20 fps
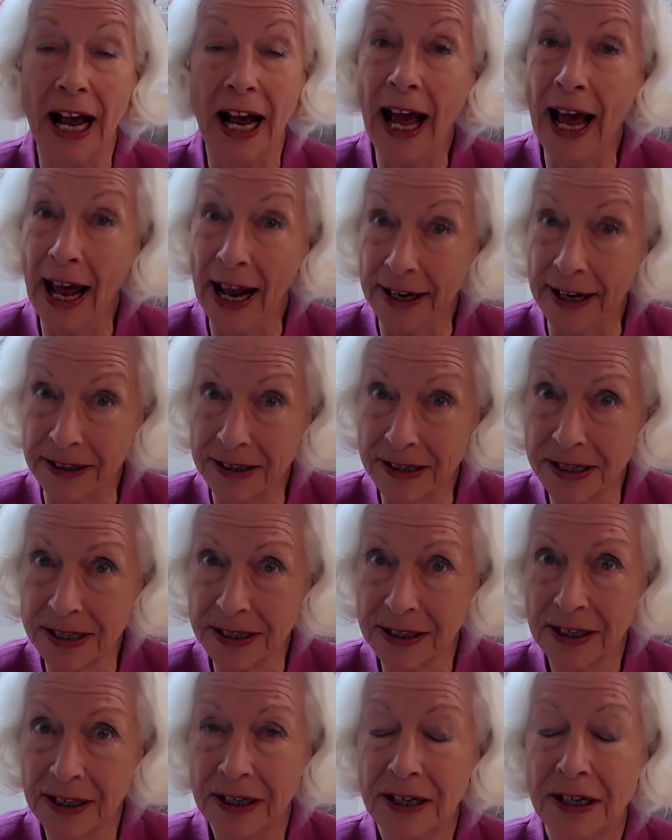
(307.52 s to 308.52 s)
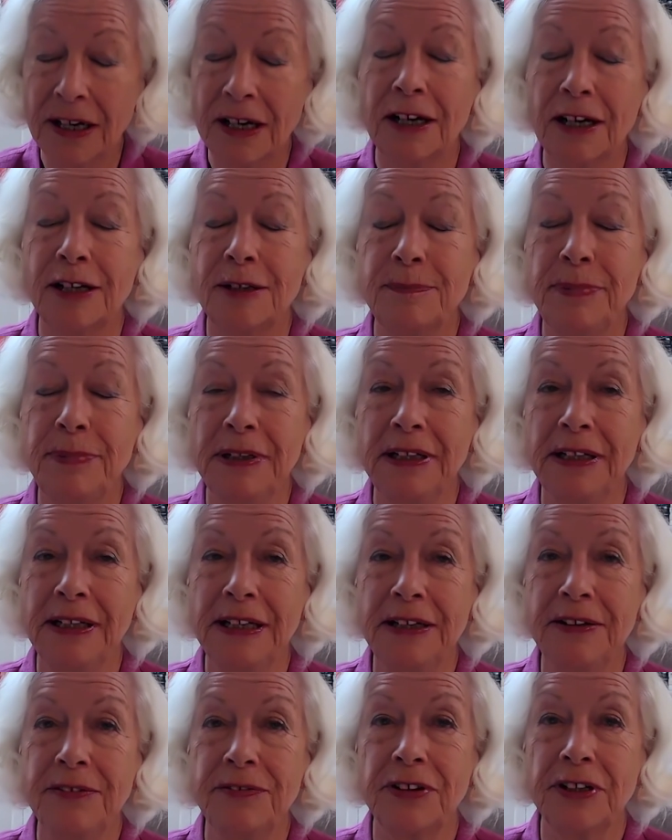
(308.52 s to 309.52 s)
And I
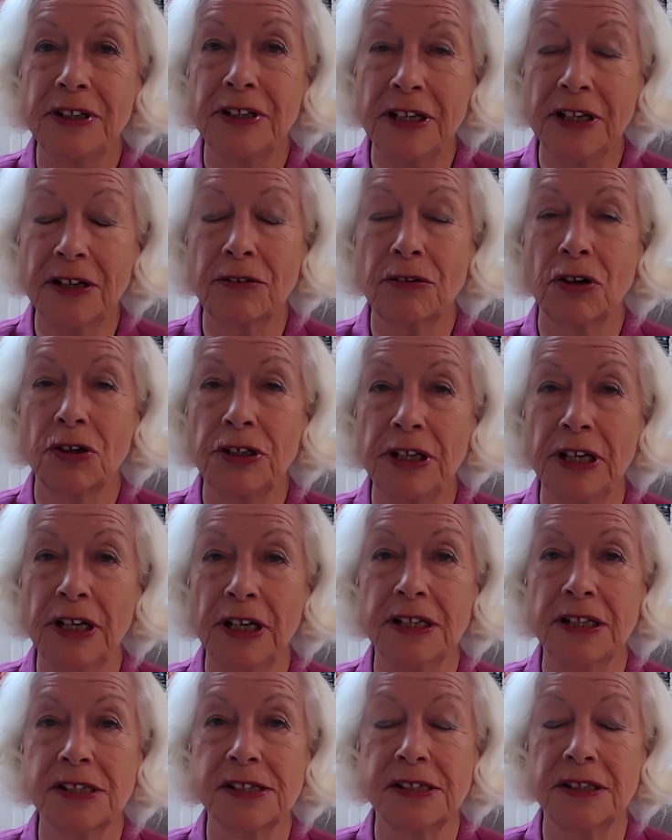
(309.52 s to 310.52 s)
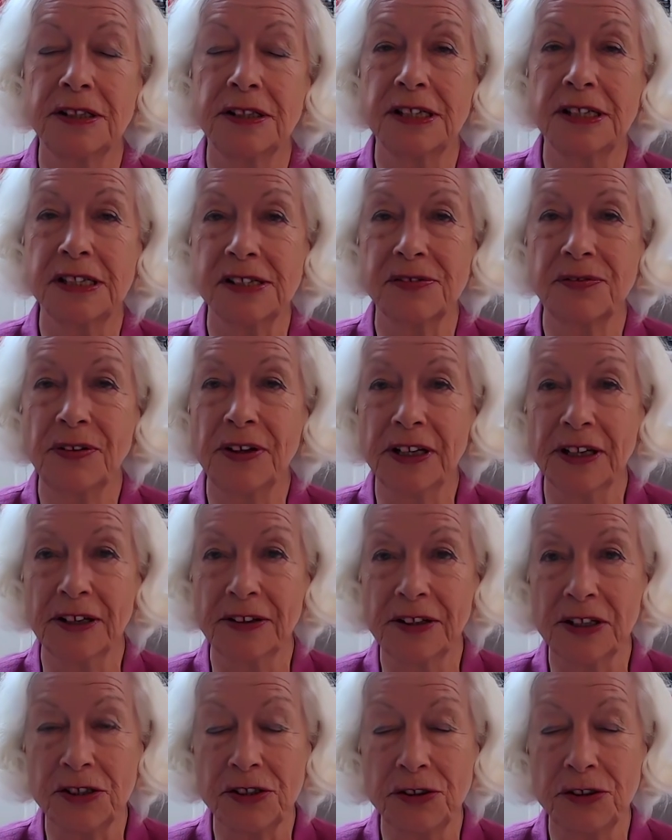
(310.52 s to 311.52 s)
believe that year on year, this figure
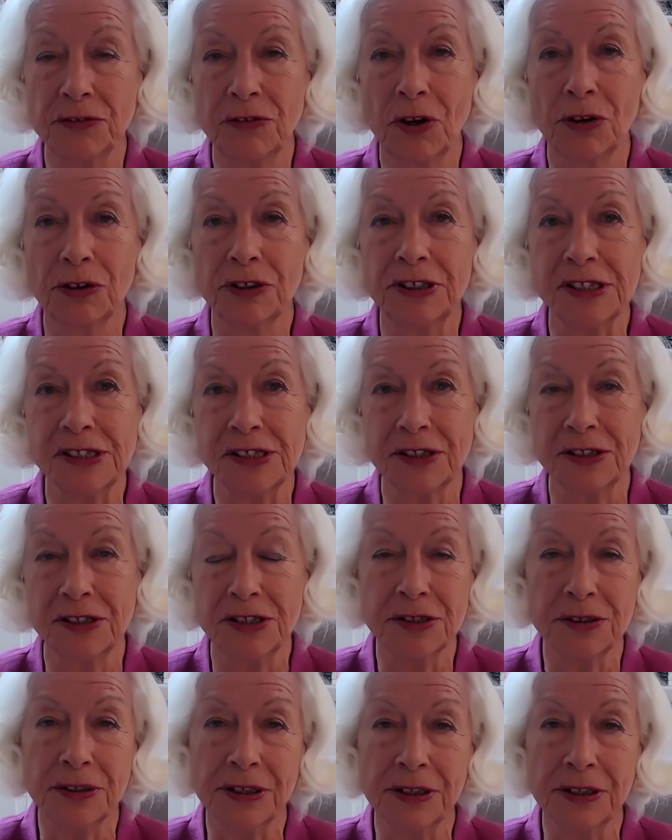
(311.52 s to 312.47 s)
that you've got is going to